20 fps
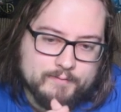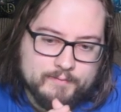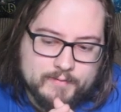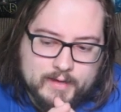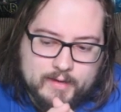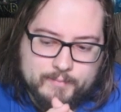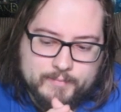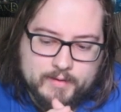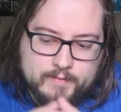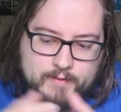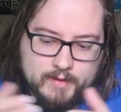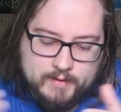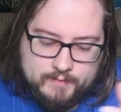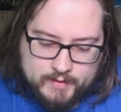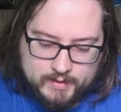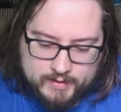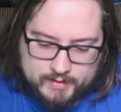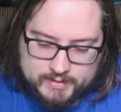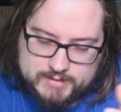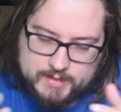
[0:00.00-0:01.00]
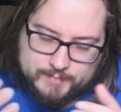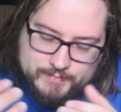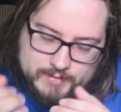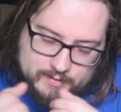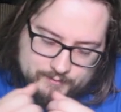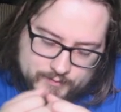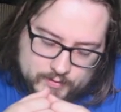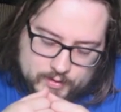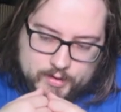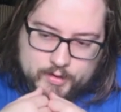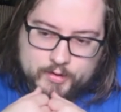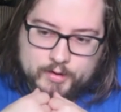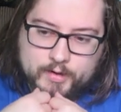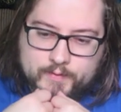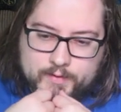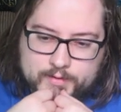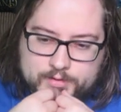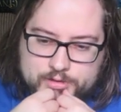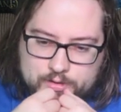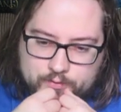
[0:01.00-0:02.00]
of them, and then they accepting of her,
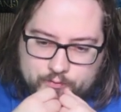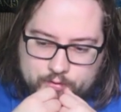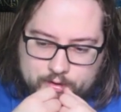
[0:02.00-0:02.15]
and then she